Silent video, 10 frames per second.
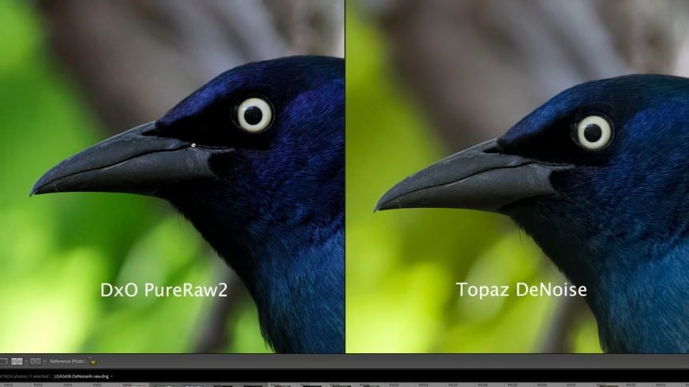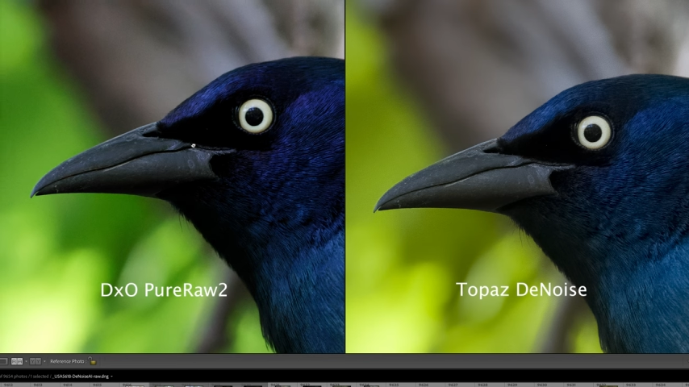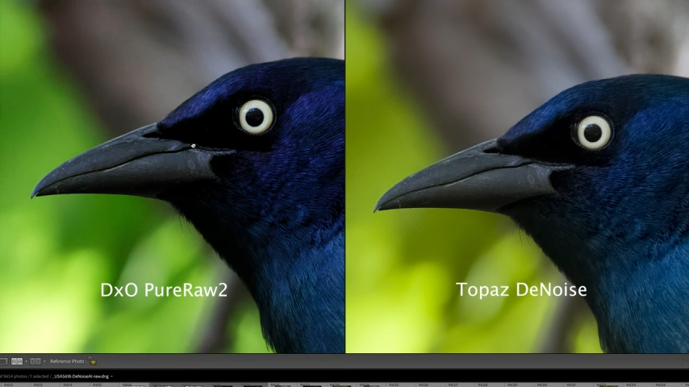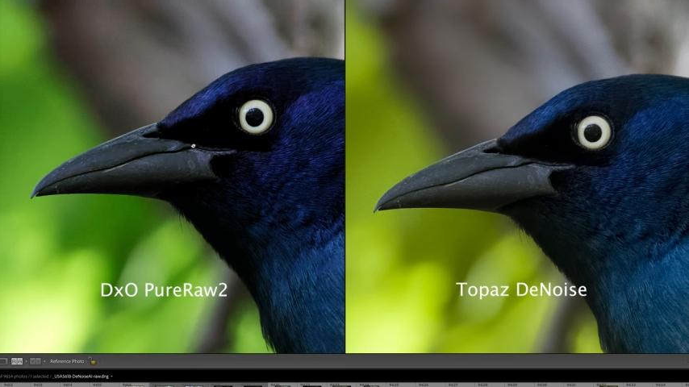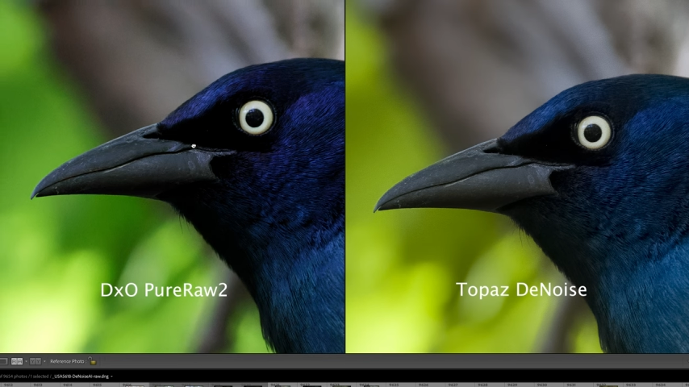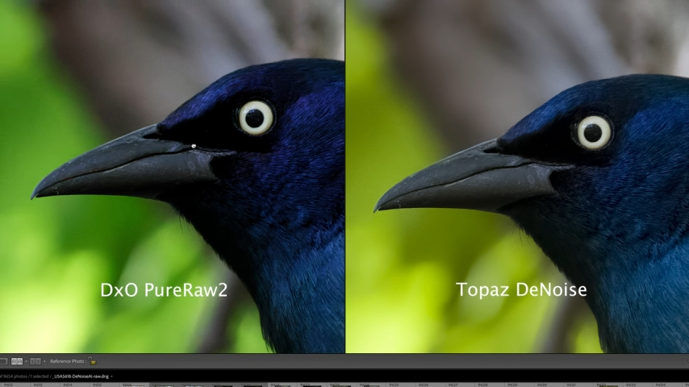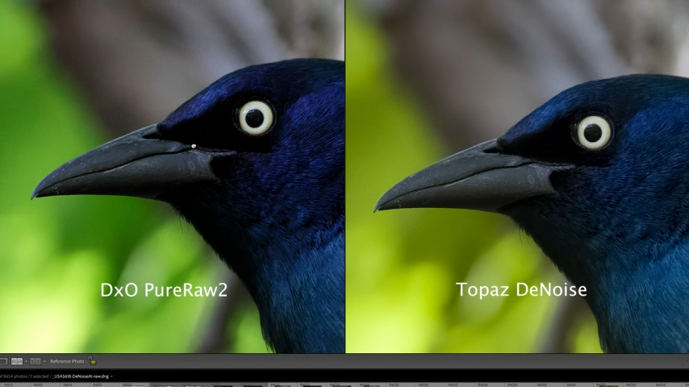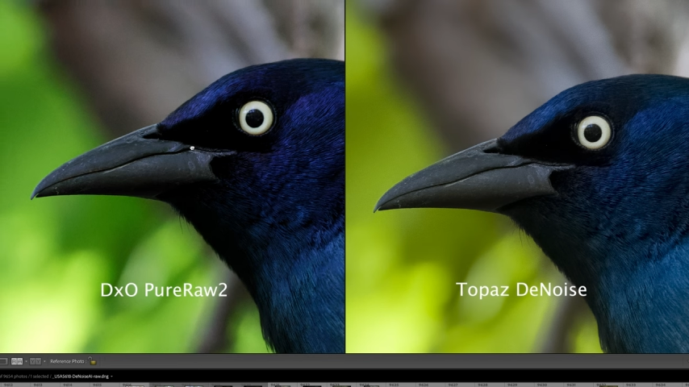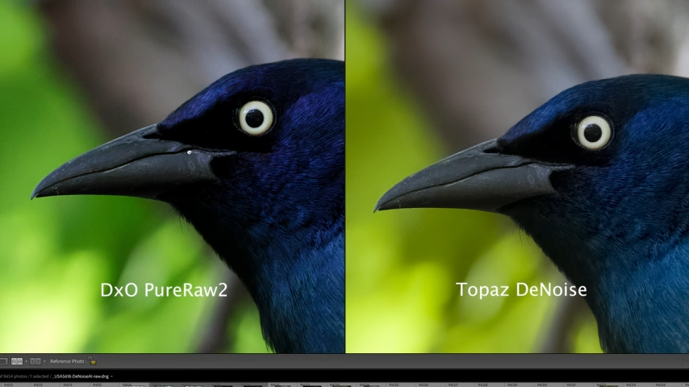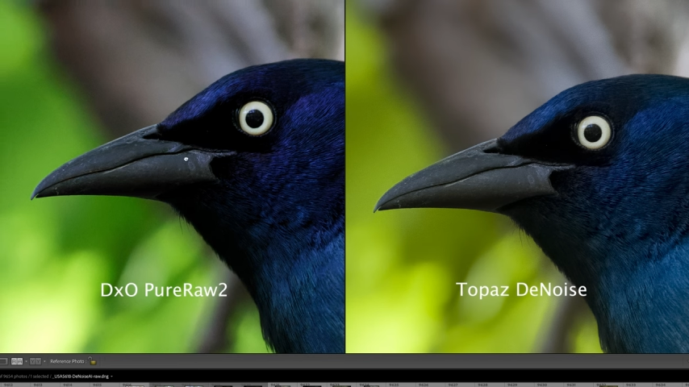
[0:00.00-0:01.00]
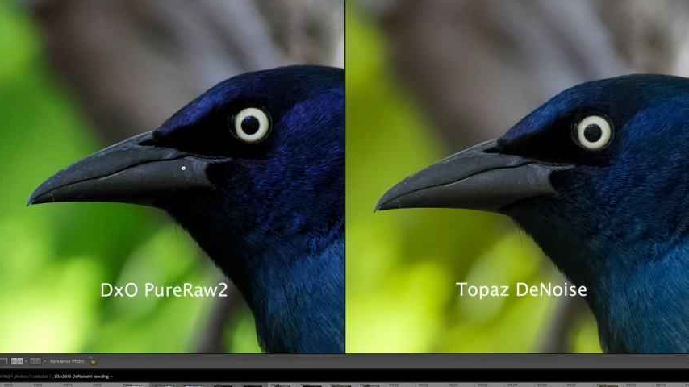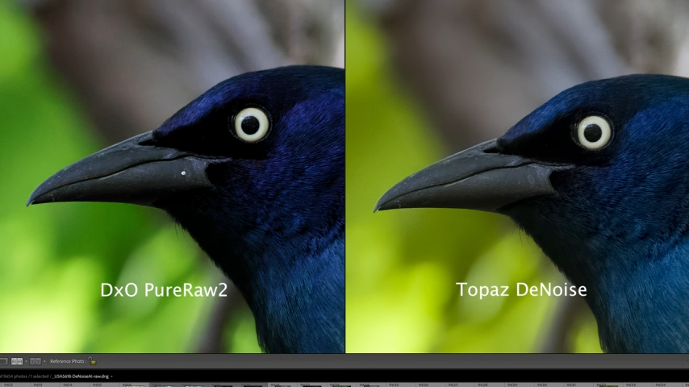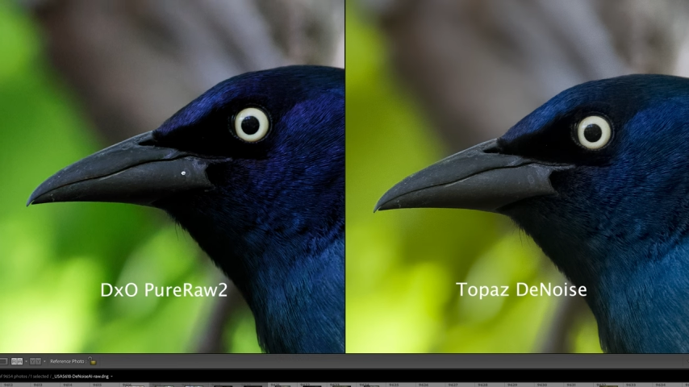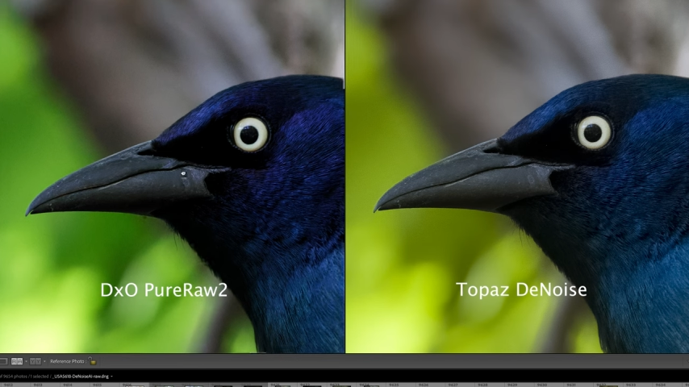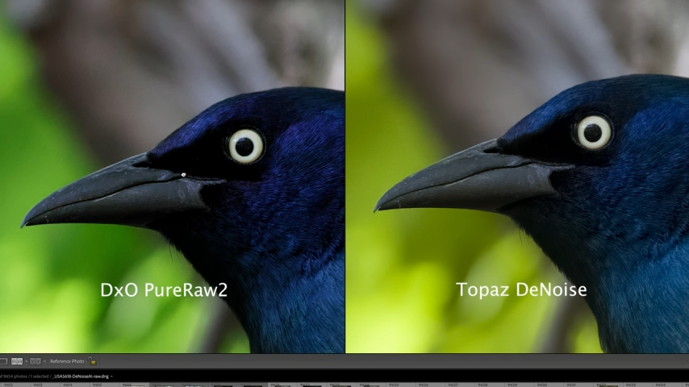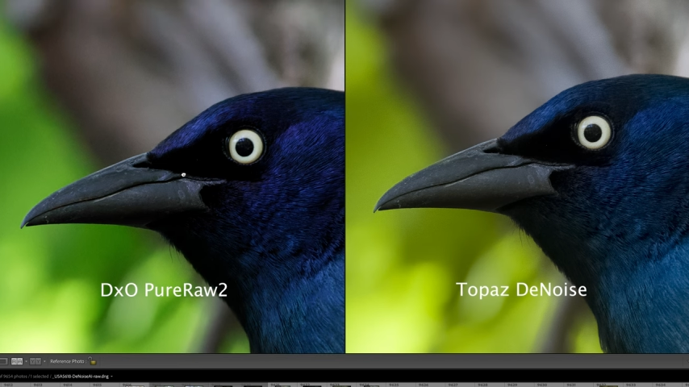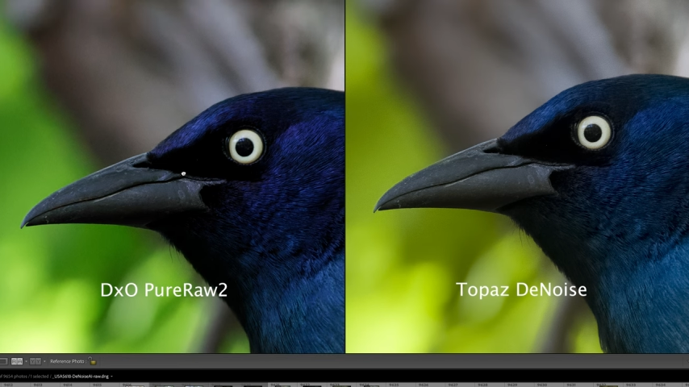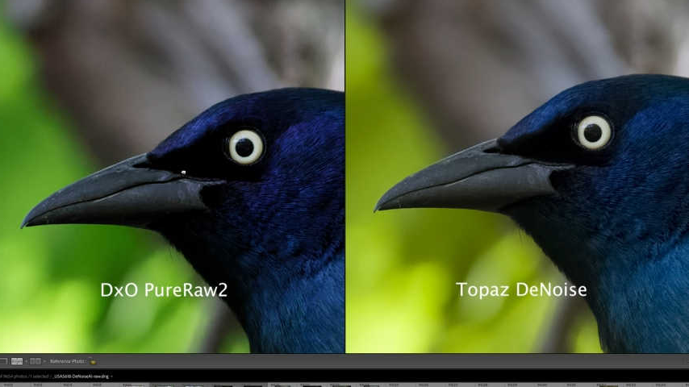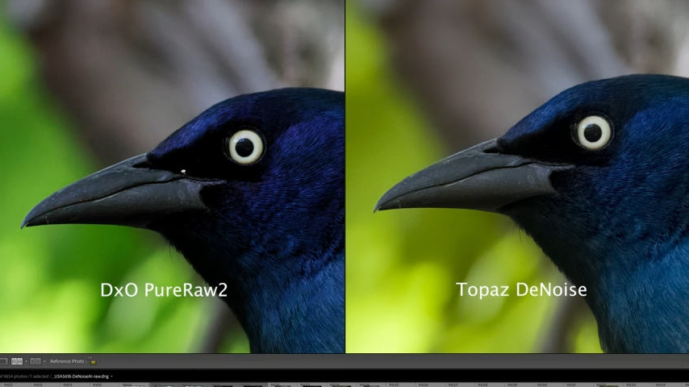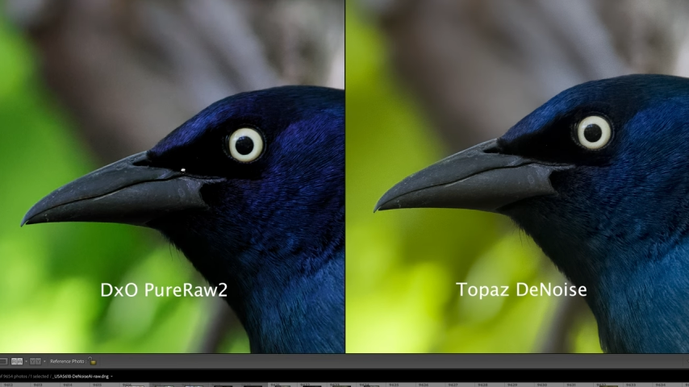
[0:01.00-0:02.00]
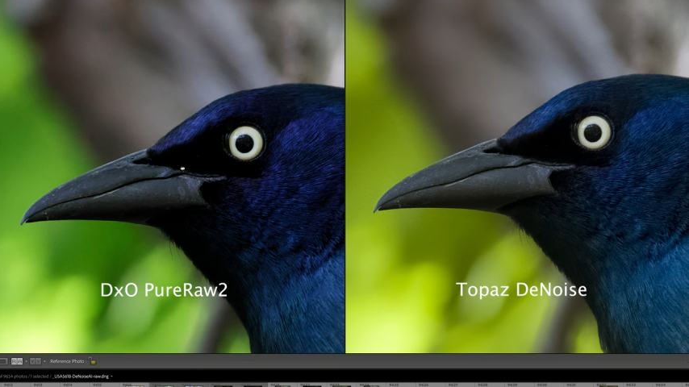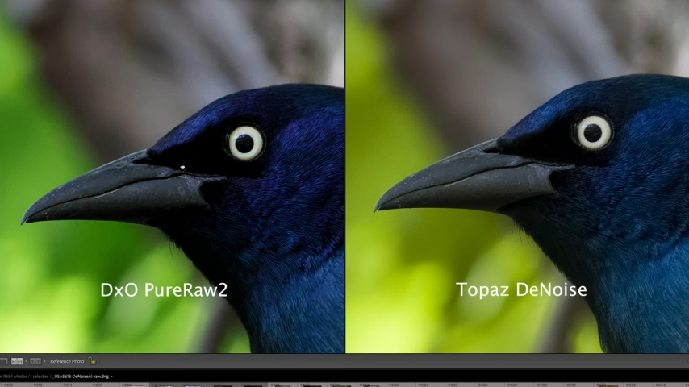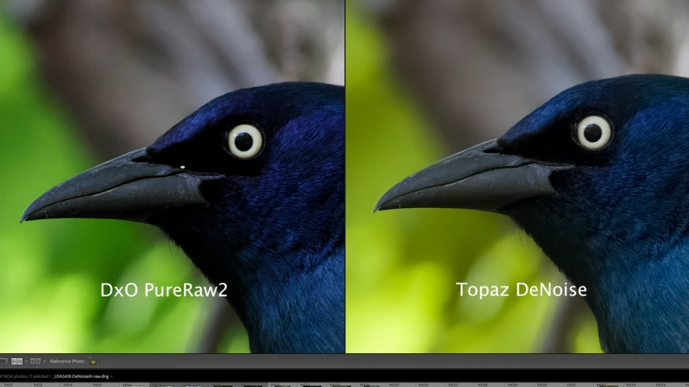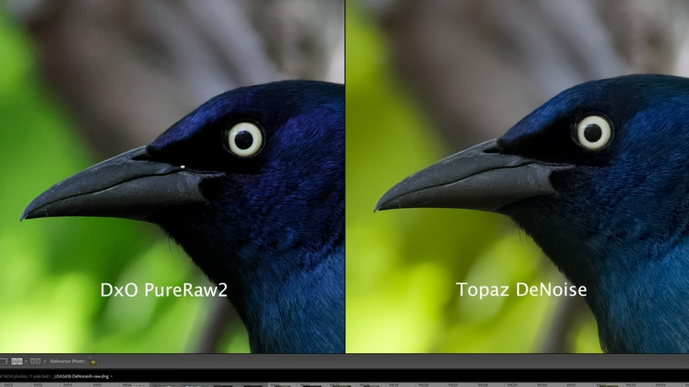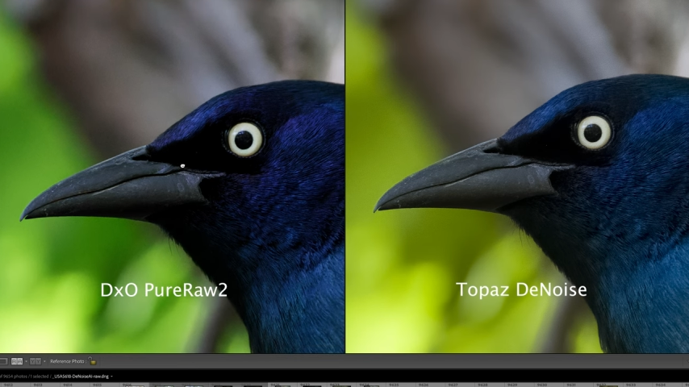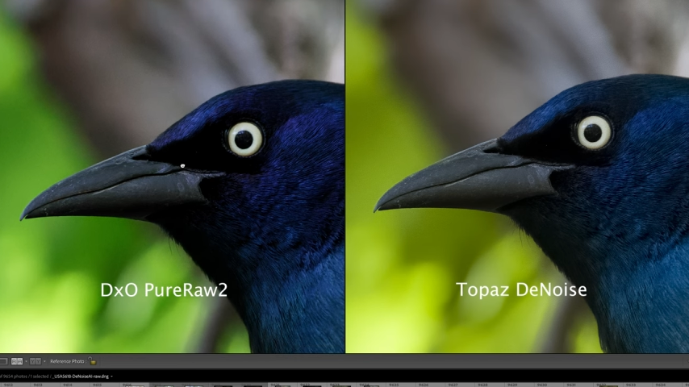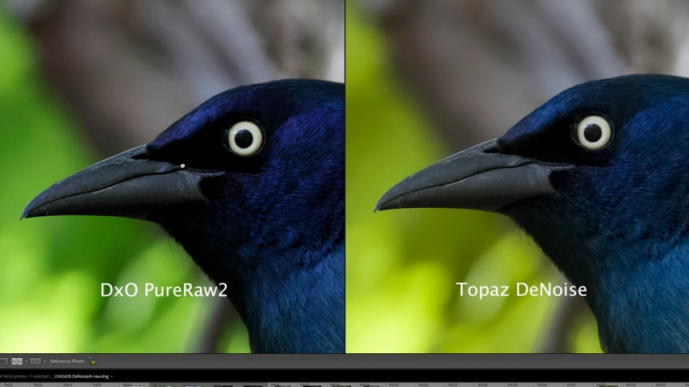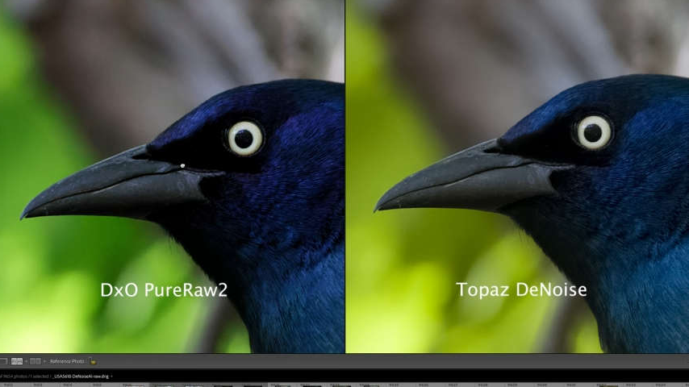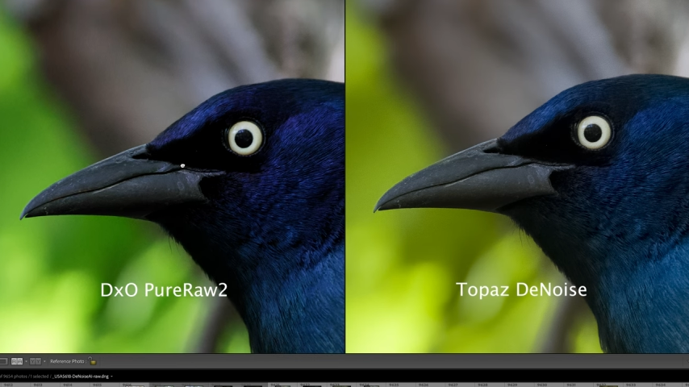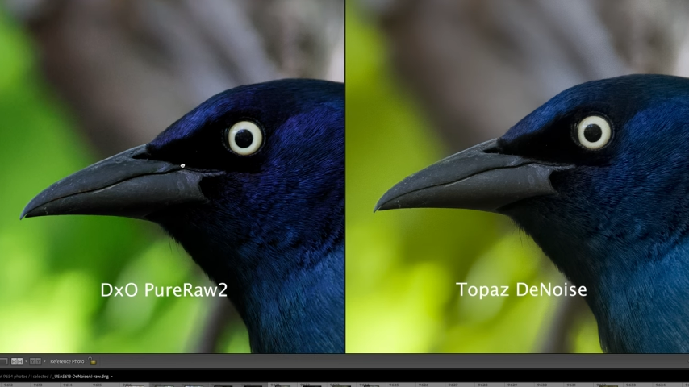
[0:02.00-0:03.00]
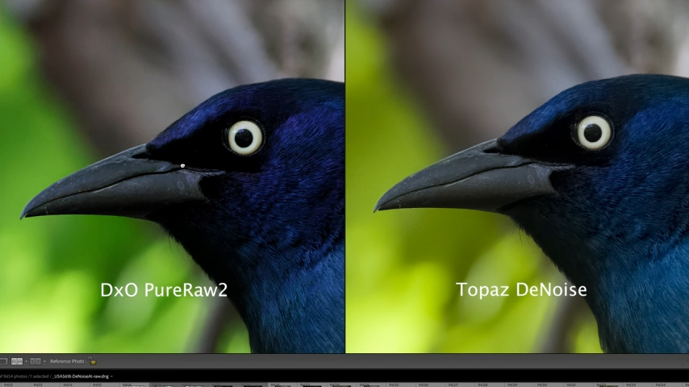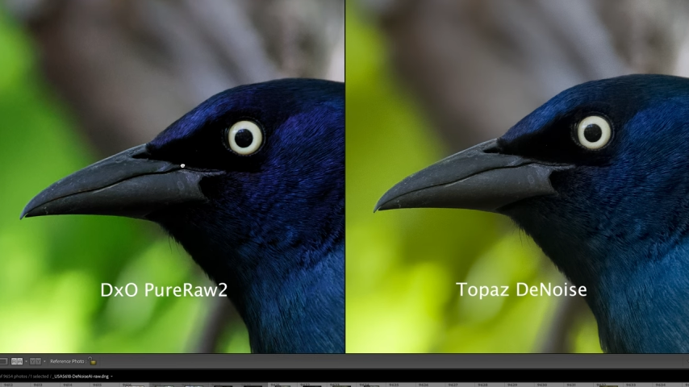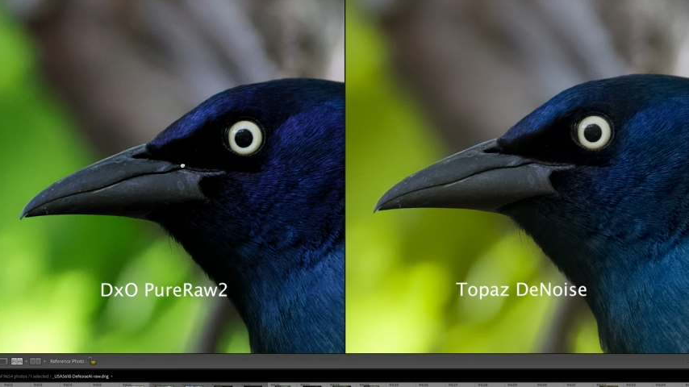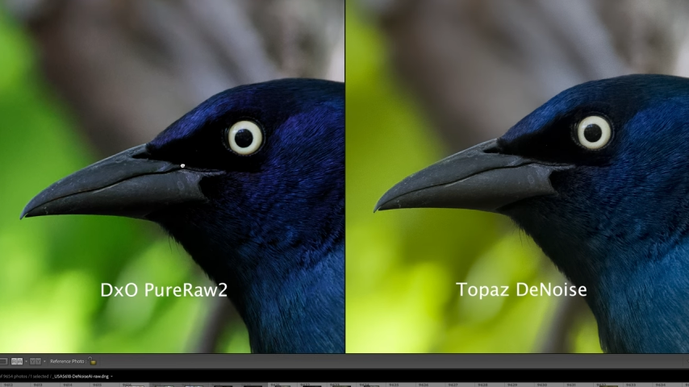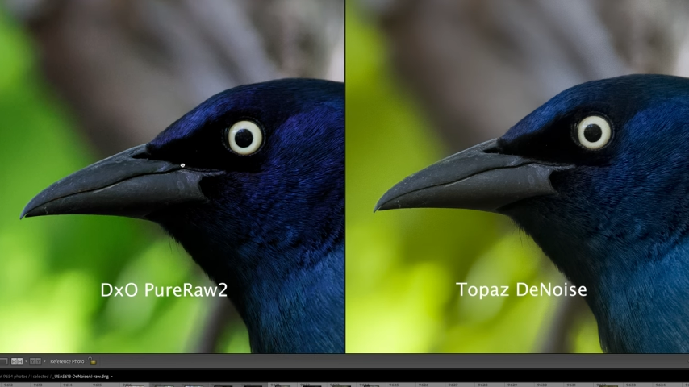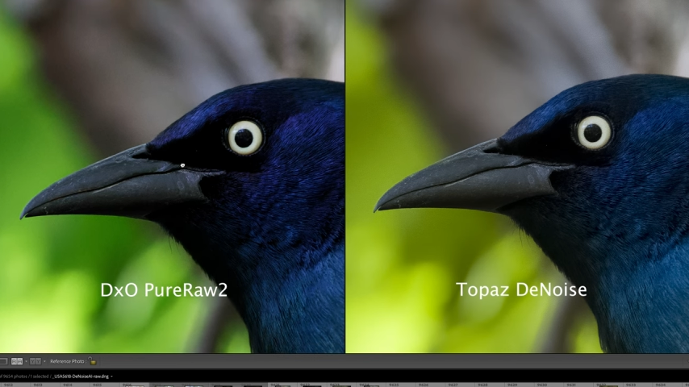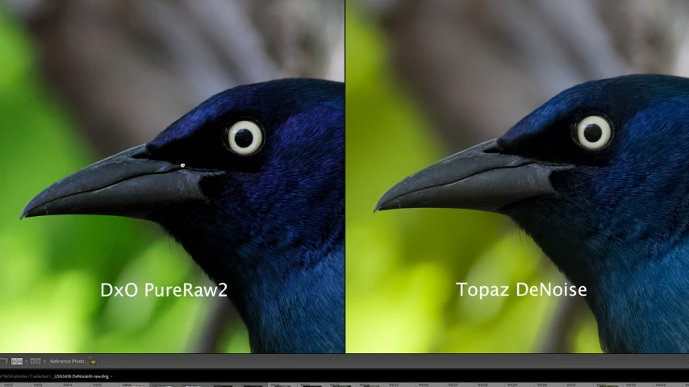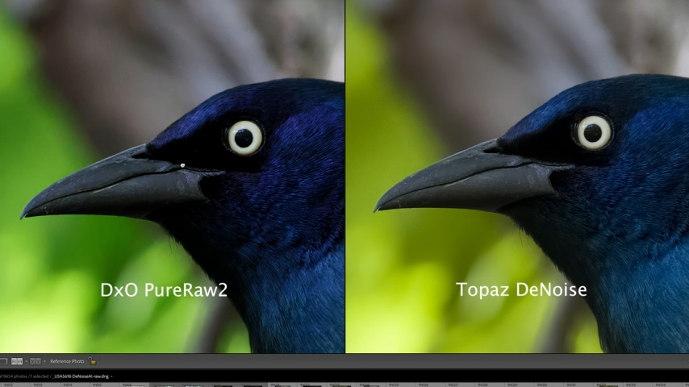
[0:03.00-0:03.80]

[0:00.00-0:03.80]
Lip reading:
No face is visible, so there are no lips to read.